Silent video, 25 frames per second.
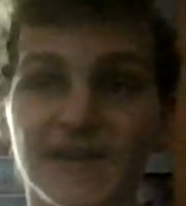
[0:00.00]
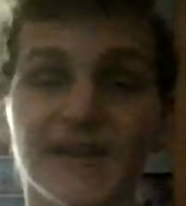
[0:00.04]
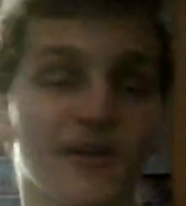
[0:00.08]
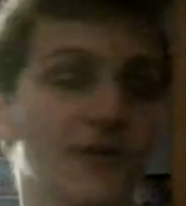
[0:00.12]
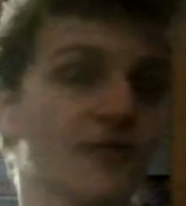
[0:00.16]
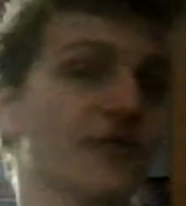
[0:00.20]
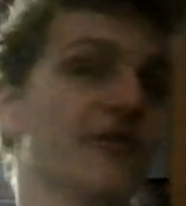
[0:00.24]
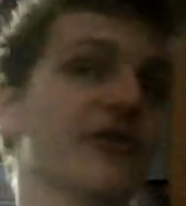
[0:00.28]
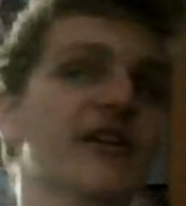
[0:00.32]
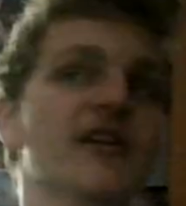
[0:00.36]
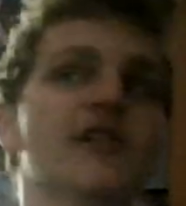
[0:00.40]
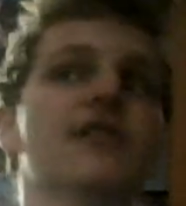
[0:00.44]

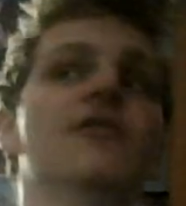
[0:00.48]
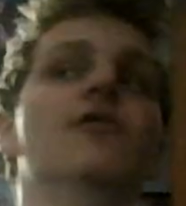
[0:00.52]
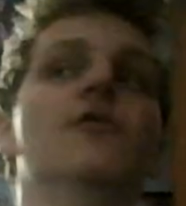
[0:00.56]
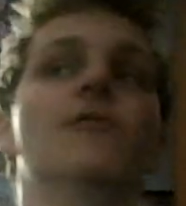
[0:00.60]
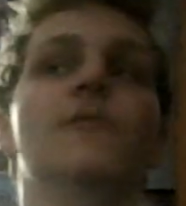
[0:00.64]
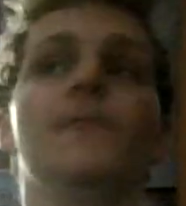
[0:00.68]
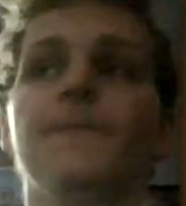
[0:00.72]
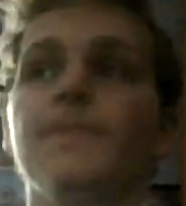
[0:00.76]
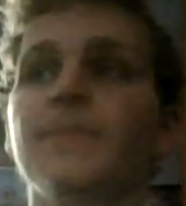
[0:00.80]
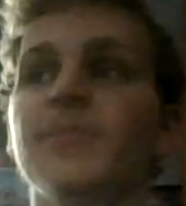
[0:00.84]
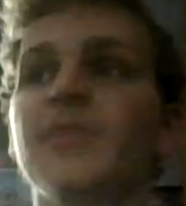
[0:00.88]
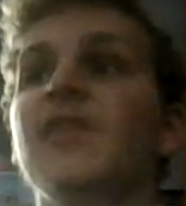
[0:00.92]
her, though,
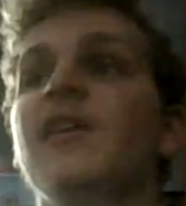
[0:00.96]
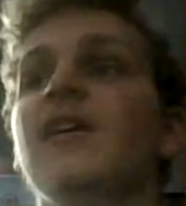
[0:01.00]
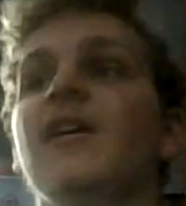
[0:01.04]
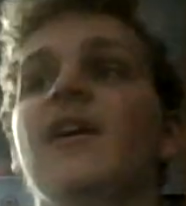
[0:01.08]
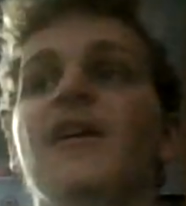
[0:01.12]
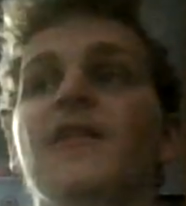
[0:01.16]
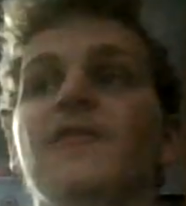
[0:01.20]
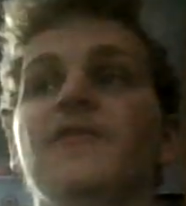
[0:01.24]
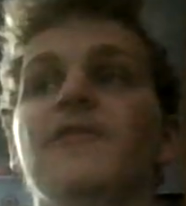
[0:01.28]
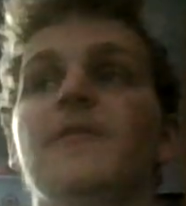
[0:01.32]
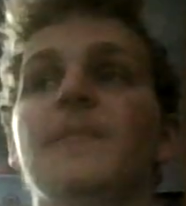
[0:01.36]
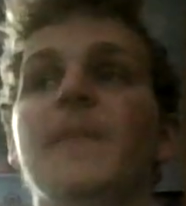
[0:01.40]

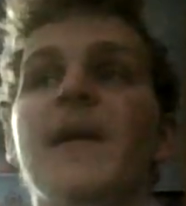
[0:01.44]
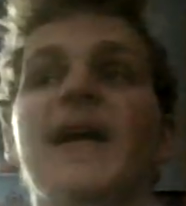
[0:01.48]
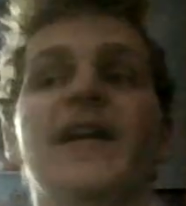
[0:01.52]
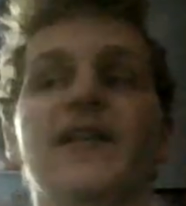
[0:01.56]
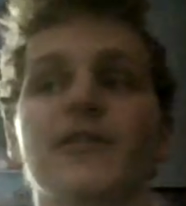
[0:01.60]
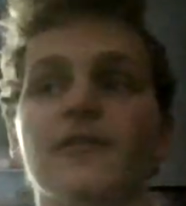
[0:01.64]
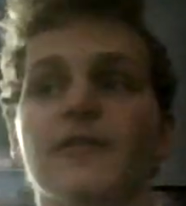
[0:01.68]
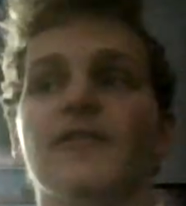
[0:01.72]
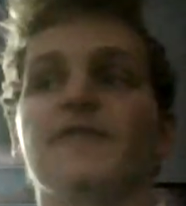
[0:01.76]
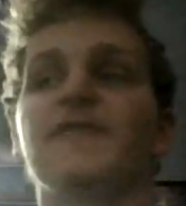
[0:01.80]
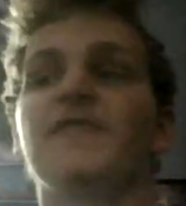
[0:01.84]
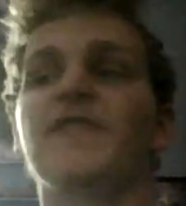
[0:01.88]
as a
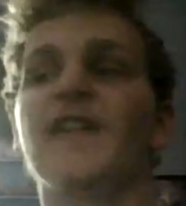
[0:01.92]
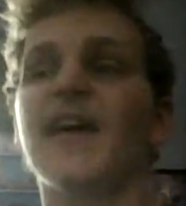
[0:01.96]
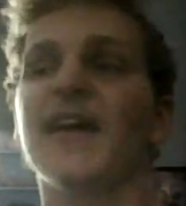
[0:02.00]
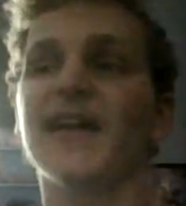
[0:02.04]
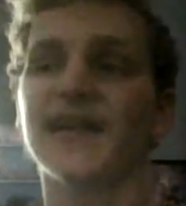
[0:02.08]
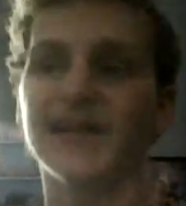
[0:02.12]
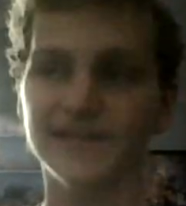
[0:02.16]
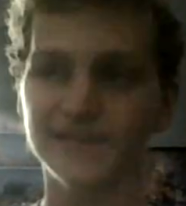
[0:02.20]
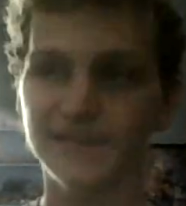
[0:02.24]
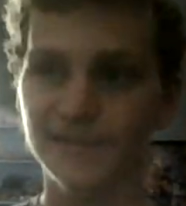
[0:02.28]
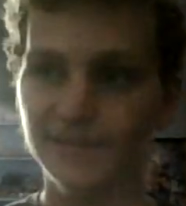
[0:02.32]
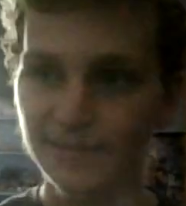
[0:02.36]
matter of
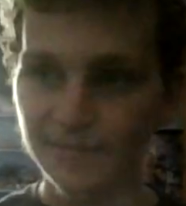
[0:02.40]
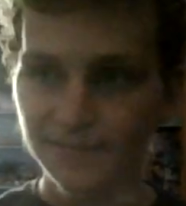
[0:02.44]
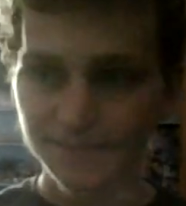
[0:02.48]
fact.